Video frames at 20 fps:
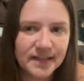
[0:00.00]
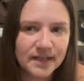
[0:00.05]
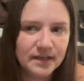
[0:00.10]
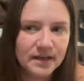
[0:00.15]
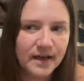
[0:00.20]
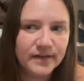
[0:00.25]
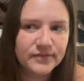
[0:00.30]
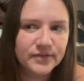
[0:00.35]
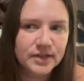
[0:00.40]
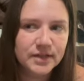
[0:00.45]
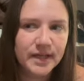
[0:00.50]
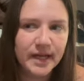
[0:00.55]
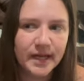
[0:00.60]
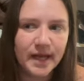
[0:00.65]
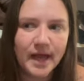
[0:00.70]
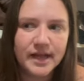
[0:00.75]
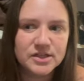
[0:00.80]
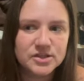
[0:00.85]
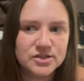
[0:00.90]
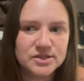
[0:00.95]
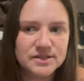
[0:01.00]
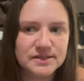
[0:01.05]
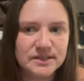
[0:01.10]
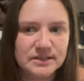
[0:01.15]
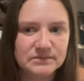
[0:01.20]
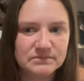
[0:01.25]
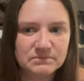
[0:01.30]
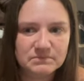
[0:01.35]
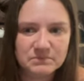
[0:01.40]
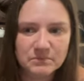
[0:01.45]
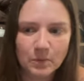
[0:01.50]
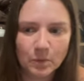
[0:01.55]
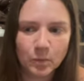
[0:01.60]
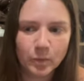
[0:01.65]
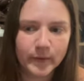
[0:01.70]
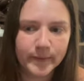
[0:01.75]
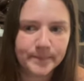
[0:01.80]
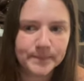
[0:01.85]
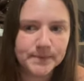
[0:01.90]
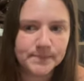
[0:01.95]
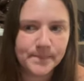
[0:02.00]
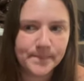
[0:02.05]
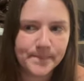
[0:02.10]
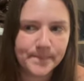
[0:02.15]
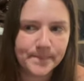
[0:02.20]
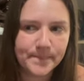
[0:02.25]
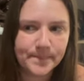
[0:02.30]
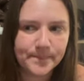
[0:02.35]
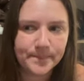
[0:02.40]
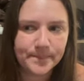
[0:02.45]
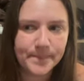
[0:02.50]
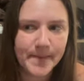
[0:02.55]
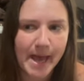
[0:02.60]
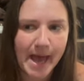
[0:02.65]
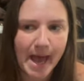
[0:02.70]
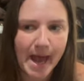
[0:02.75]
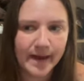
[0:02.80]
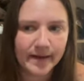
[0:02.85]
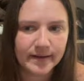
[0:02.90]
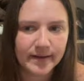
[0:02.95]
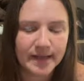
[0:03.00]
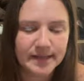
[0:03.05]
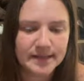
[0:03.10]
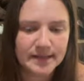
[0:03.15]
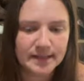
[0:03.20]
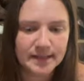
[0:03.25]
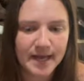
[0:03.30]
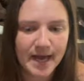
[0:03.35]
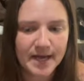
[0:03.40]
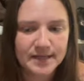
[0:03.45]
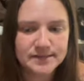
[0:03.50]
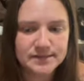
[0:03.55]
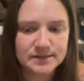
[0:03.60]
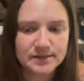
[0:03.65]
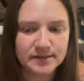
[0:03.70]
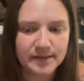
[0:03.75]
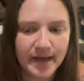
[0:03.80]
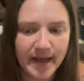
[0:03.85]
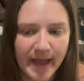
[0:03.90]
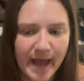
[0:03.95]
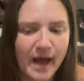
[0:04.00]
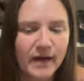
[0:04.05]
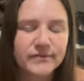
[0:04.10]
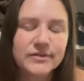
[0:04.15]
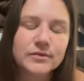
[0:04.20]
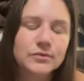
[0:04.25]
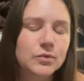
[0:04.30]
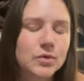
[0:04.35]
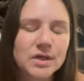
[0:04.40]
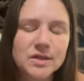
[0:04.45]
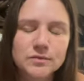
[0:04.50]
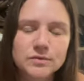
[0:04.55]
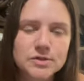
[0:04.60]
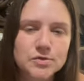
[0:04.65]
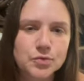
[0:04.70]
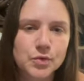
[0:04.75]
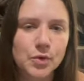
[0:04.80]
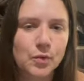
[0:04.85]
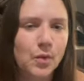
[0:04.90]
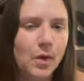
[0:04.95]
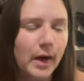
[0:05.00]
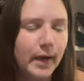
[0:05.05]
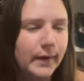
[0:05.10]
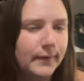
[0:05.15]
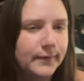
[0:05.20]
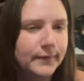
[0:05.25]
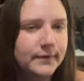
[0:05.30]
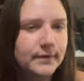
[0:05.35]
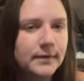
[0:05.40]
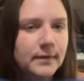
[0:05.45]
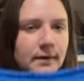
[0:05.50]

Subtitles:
I feel like I just like ripped back and then cast on half of what was required.